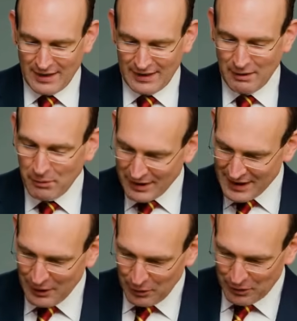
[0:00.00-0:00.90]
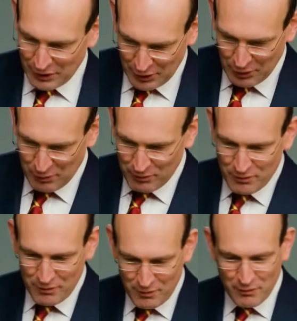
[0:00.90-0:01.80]
Now, Martin Luther knew
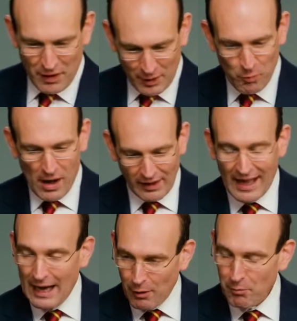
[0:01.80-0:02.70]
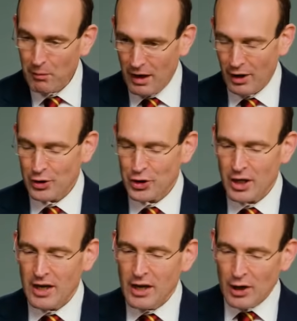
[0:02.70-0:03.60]
very well how much
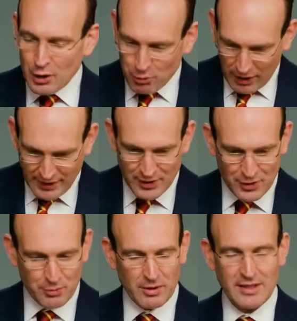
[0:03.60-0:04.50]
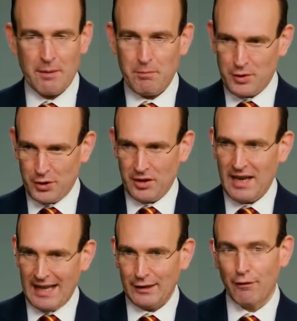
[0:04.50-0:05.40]
Christ's redemption
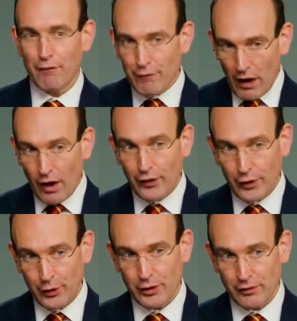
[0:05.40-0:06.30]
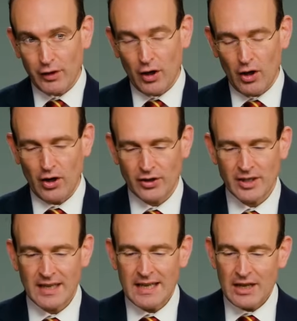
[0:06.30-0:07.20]
and the fatherhood of God
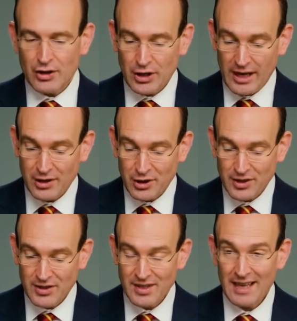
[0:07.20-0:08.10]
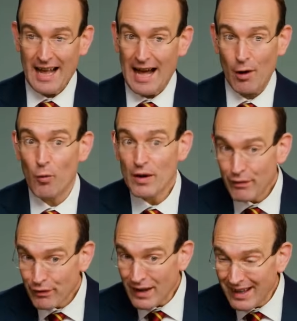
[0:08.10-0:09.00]
changes how we
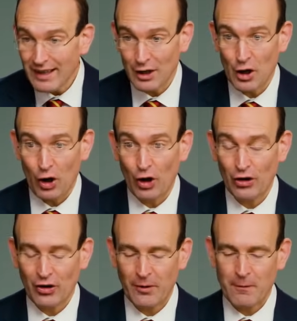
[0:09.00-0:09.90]
fear God.